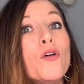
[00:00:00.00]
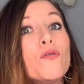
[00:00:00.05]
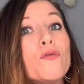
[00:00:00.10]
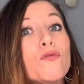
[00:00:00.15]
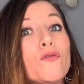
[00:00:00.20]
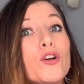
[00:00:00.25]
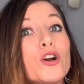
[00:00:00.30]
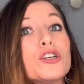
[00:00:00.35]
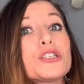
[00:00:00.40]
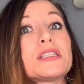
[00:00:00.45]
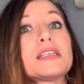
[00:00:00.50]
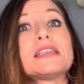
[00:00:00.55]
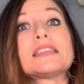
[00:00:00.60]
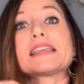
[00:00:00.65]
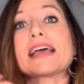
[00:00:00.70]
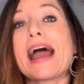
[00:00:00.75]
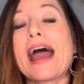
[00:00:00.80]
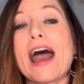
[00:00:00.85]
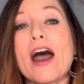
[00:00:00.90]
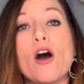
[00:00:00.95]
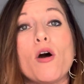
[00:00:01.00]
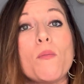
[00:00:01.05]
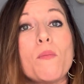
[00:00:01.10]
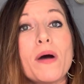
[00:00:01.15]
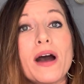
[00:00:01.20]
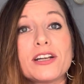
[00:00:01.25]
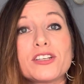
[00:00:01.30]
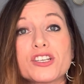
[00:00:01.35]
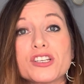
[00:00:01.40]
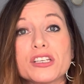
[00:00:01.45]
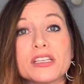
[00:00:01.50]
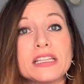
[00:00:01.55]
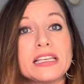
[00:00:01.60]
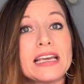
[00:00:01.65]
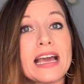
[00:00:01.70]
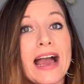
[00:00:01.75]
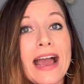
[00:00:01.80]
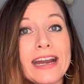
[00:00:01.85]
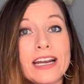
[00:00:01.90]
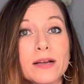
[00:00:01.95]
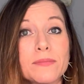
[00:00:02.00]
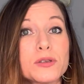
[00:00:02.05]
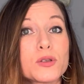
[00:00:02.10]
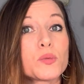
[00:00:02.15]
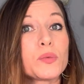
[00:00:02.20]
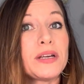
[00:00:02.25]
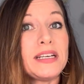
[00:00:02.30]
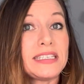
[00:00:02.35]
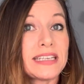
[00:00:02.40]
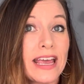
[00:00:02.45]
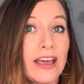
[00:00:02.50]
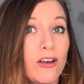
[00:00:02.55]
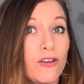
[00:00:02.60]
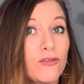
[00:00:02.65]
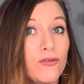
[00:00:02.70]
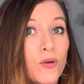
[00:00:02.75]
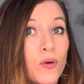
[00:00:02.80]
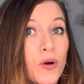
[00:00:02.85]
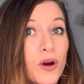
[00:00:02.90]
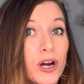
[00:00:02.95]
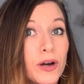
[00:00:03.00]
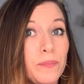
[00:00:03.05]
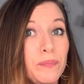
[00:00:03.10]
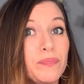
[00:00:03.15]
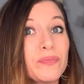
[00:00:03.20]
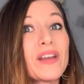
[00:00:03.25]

versus how much the items retail for.